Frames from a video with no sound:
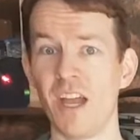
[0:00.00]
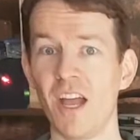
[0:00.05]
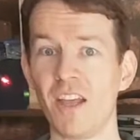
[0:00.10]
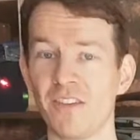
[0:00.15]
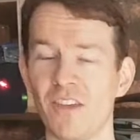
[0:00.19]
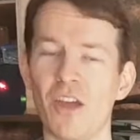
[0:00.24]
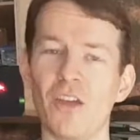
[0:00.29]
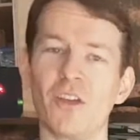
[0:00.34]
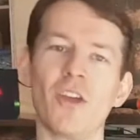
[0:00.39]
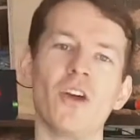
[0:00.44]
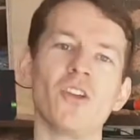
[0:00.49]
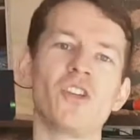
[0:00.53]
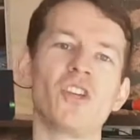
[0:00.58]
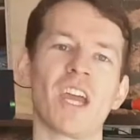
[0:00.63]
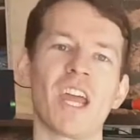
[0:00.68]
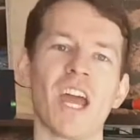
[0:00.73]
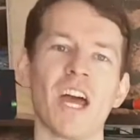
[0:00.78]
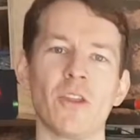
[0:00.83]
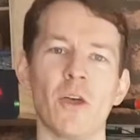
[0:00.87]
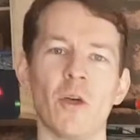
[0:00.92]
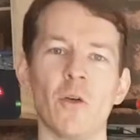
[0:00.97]
So go check
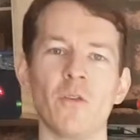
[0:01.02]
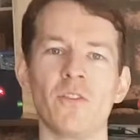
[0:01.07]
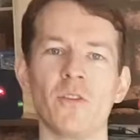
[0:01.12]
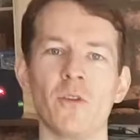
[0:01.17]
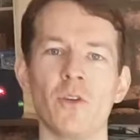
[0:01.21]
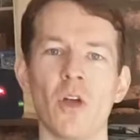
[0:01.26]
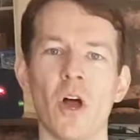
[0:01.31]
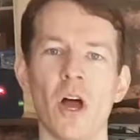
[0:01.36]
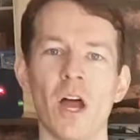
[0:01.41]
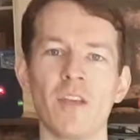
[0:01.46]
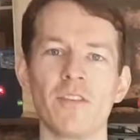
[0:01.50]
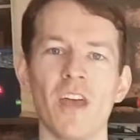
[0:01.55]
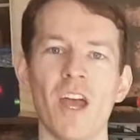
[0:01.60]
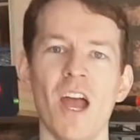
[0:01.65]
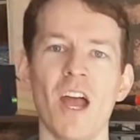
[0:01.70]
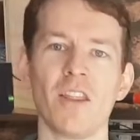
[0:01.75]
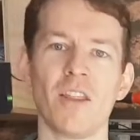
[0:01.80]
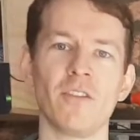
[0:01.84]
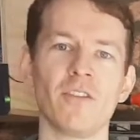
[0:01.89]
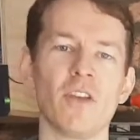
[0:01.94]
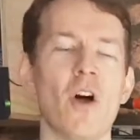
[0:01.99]
out those two guys.
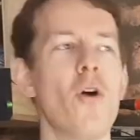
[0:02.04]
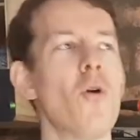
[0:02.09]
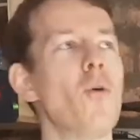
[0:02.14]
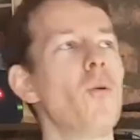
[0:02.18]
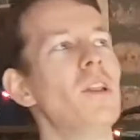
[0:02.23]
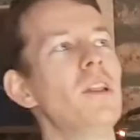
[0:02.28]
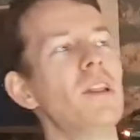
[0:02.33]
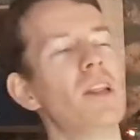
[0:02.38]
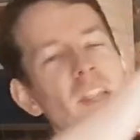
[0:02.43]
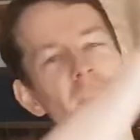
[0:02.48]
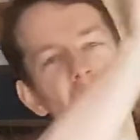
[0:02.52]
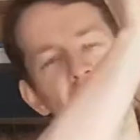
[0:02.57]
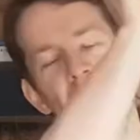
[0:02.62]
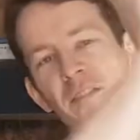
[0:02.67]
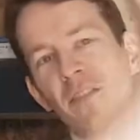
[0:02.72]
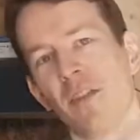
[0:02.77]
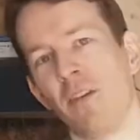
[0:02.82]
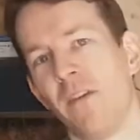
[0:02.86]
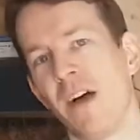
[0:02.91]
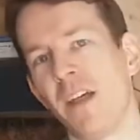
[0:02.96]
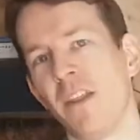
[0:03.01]
There's a whole list
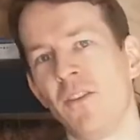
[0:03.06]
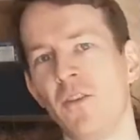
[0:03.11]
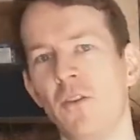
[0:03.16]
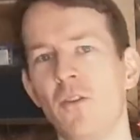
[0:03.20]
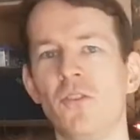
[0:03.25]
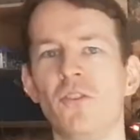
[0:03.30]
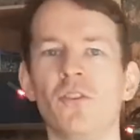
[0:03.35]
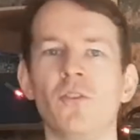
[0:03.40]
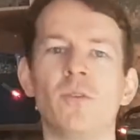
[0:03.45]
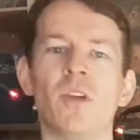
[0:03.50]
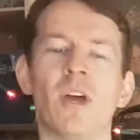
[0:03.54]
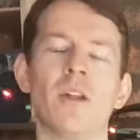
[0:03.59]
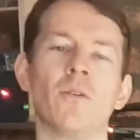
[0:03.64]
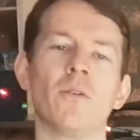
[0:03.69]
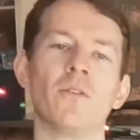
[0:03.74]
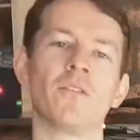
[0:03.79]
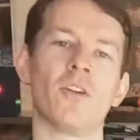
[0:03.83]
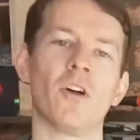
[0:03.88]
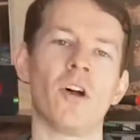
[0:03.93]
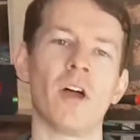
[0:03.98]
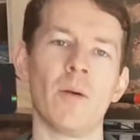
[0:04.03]
of other YouTube channels
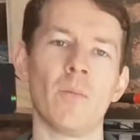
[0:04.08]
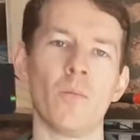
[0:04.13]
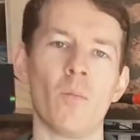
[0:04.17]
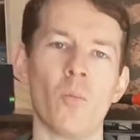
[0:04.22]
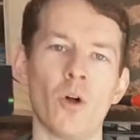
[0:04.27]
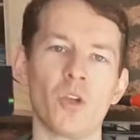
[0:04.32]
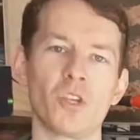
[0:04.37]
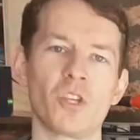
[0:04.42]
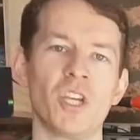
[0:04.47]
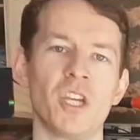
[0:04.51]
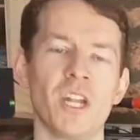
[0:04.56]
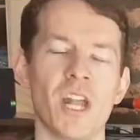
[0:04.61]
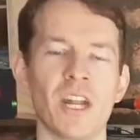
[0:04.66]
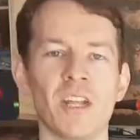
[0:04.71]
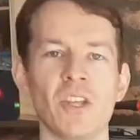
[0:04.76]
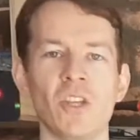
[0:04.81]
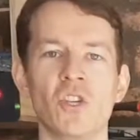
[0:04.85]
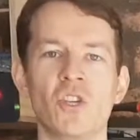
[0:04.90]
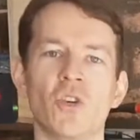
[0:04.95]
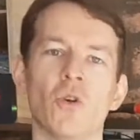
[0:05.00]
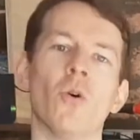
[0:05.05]
that I am watching and
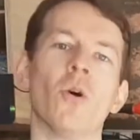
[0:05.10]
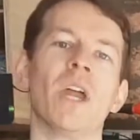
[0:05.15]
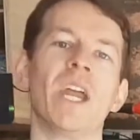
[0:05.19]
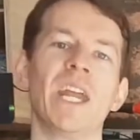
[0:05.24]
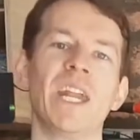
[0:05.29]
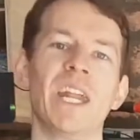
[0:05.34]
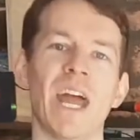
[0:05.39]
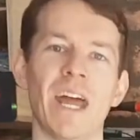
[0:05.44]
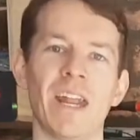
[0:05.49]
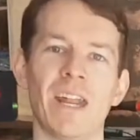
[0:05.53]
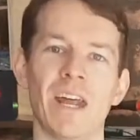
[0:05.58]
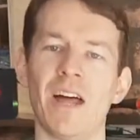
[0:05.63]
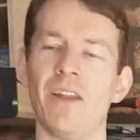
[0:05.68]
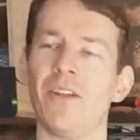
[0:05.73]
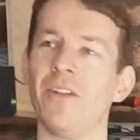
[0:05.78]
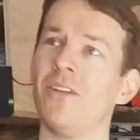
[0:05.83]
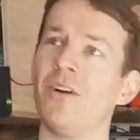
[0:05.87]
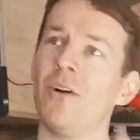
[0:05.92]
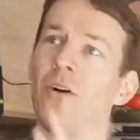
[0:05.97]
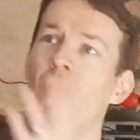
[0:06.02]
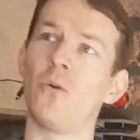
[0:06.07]
enjoying, and out of
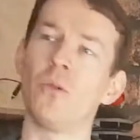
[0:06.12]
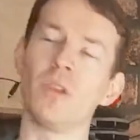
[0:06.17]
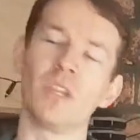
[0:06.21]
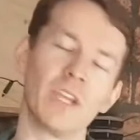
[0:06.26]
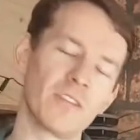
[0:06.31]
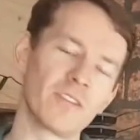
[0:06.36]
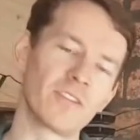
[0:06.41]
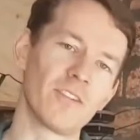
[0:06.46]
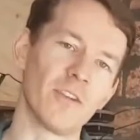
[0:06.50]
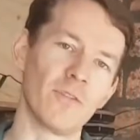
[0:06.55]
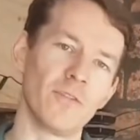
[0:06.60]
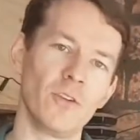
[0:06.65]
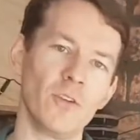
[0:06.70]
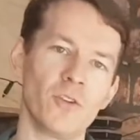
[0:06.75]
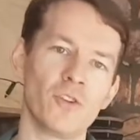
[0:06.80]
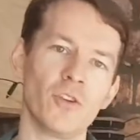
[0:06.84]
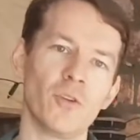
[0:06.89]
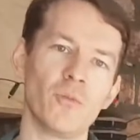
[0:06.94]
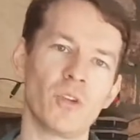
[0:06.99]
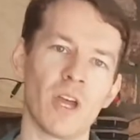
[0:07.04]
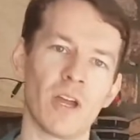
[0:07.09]
the whole list of
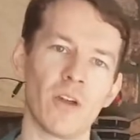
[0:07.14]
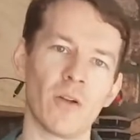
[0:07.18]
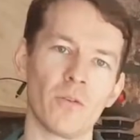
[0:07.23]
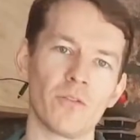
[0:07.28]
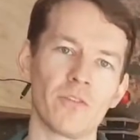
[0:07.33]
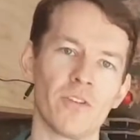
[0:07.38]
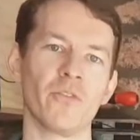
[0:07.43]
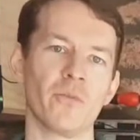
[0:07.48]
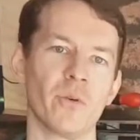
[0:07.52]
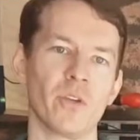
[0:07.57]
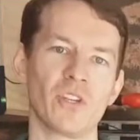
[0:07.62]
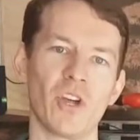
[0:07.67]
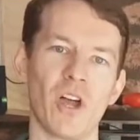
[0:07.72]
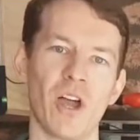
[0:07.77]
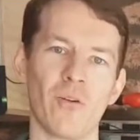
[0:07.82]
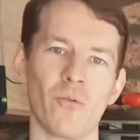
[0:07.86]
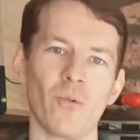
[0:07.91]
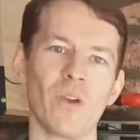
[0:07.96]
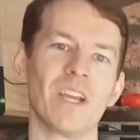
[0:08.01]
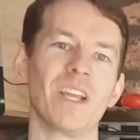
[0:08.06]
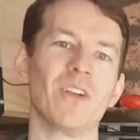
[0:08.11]
YouTube channels, which I
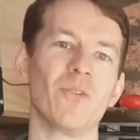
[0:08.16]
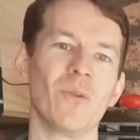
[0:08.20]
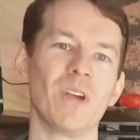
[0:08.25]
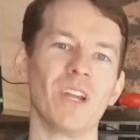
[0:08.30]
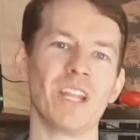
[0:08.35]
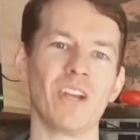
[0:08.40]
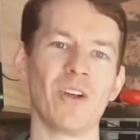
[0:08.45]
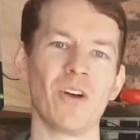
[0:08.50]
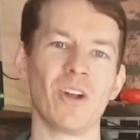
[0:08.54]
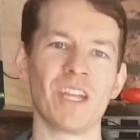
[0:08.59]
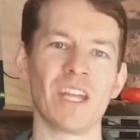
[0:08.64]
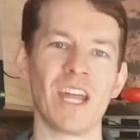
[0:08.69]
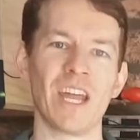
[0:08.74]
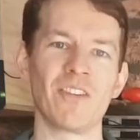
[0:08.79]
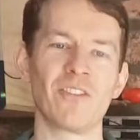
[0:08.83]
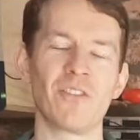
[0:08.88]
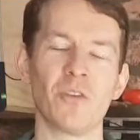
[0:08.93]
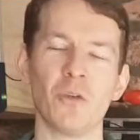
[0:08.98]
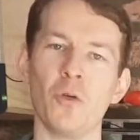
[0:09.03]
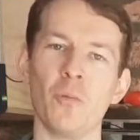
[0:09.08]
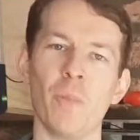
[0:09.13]
really, really got to get
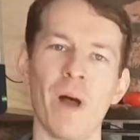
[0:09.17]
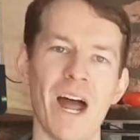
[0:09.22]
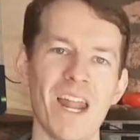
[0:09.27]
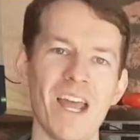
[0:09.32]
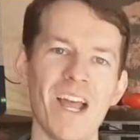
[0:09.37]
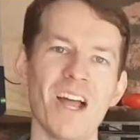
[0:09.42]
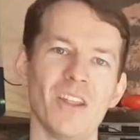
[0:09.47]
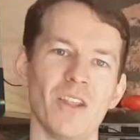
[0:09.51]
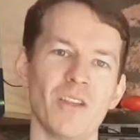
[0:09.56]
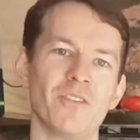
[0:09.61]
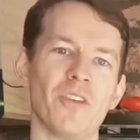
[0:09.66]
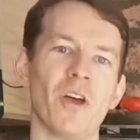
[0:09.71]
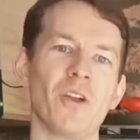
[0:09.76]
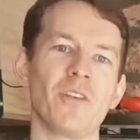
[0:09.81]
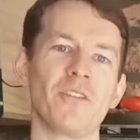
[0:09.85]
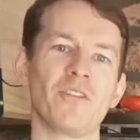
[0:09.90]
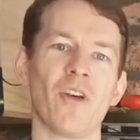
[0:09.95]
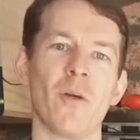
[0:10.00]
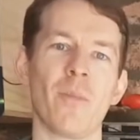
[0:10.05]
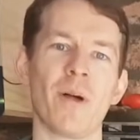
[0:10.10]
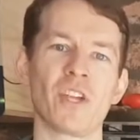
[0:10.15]
to, but there's only
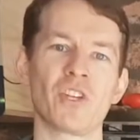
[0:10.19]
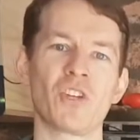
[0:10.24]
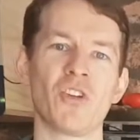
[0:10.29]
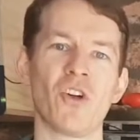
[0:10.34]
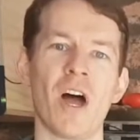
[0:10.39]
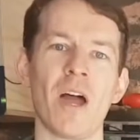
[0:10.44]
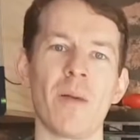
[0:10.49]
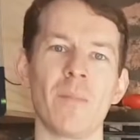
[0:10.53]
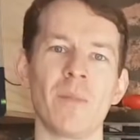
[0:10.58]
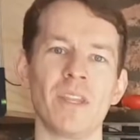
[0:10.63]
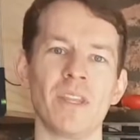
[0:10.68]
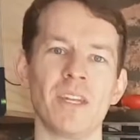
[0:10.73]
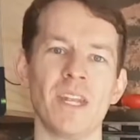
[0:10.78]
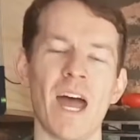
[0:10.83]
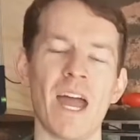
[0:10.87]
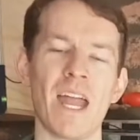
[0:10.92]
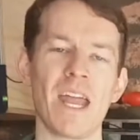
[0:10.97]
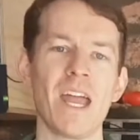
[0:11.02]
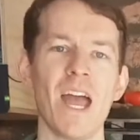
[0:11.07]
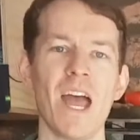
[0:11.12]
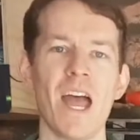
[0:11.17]
so much time in the
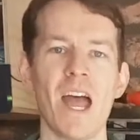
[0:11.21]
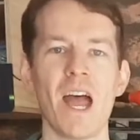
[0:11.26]
day.